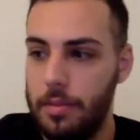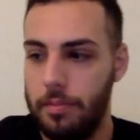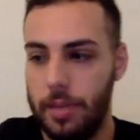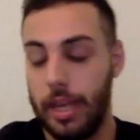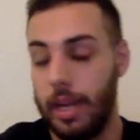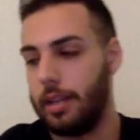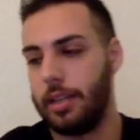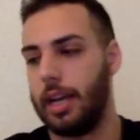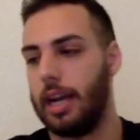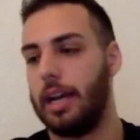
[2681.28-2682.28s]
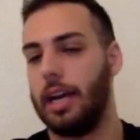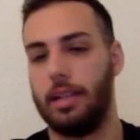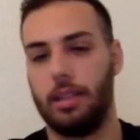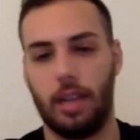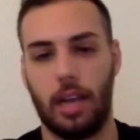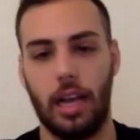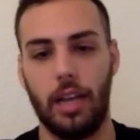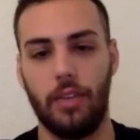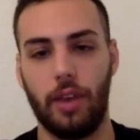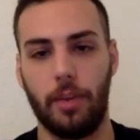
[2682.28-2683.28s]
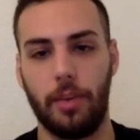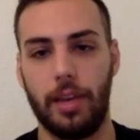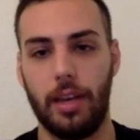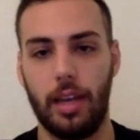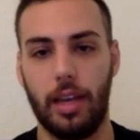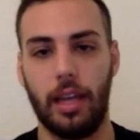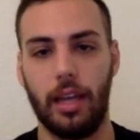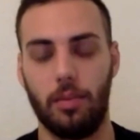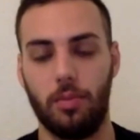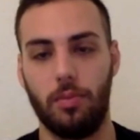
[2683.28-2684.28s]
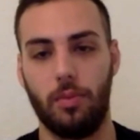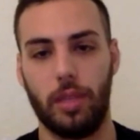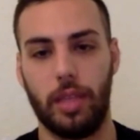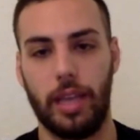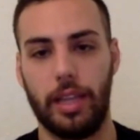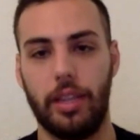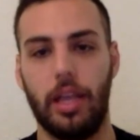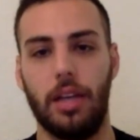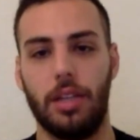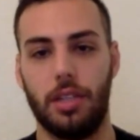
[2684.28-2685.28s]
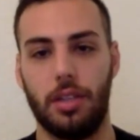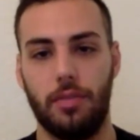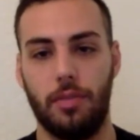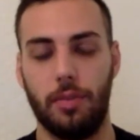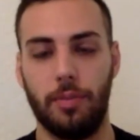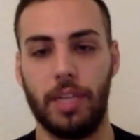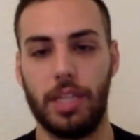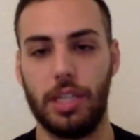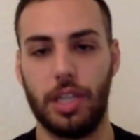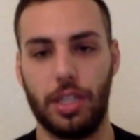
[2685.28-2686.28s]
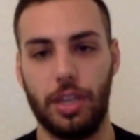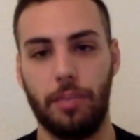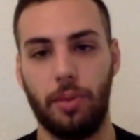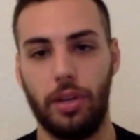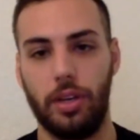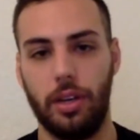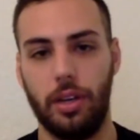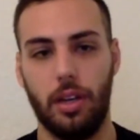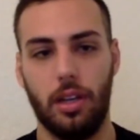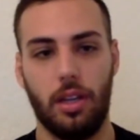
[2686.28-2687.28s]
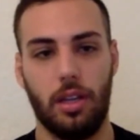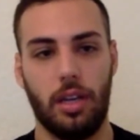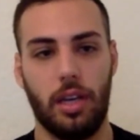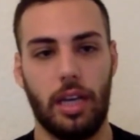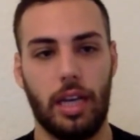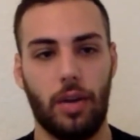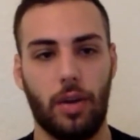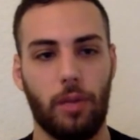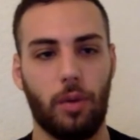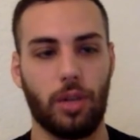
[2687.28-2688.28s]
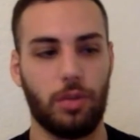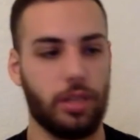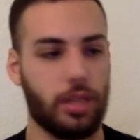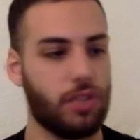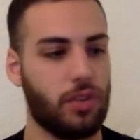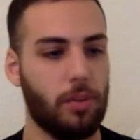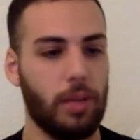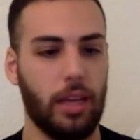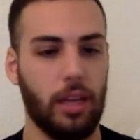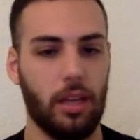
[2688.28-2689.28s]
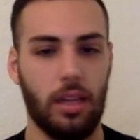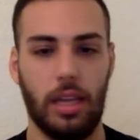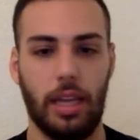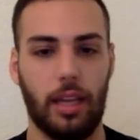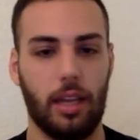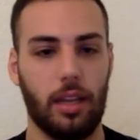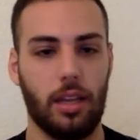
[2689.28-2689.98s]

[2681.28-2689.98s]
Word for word: but yeah, yeah, I highly recommend uh, what Andy does from a messaging standpoint. I, I know he works with extremely like